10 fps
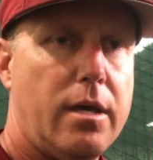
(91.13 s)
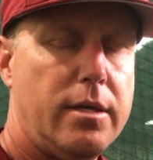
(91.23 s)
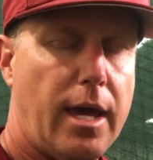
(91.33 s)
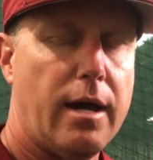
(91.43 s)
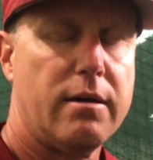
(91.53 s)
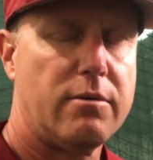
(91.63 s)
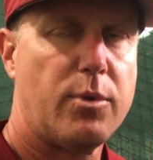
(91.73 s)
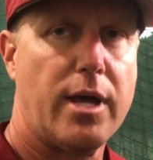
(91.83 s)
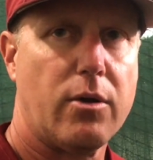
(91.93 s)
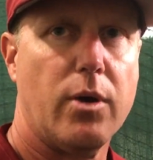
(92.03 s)
Yeah,
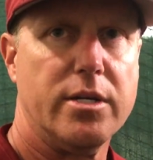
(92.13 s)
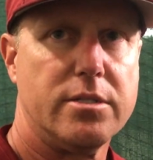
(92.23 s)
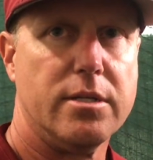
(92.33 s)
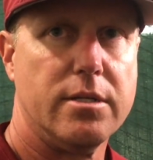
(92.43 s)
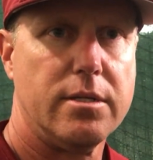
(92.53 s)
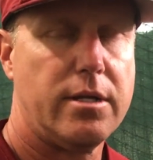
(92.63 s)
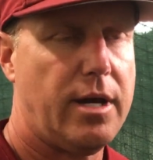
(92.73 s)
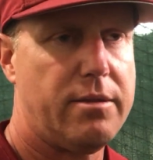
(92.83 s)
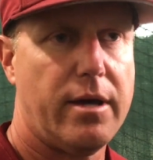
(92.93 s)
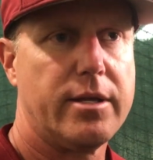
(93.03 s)
without question. You
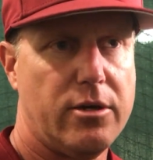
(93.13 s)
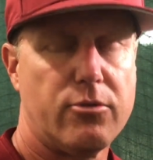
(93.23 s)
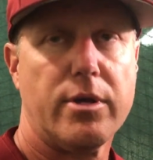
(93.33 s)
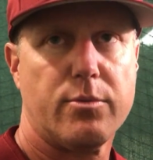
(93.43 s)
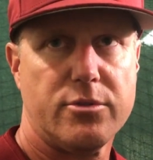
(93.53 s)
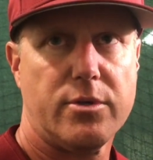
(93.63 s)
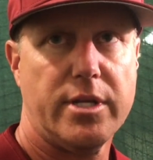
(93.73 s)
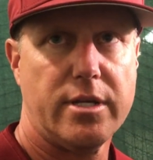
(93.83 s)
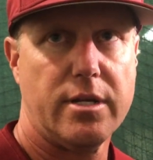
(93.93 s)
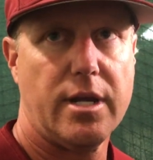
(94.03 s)
know, I thought Gilreath was
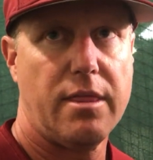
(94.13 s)
really good.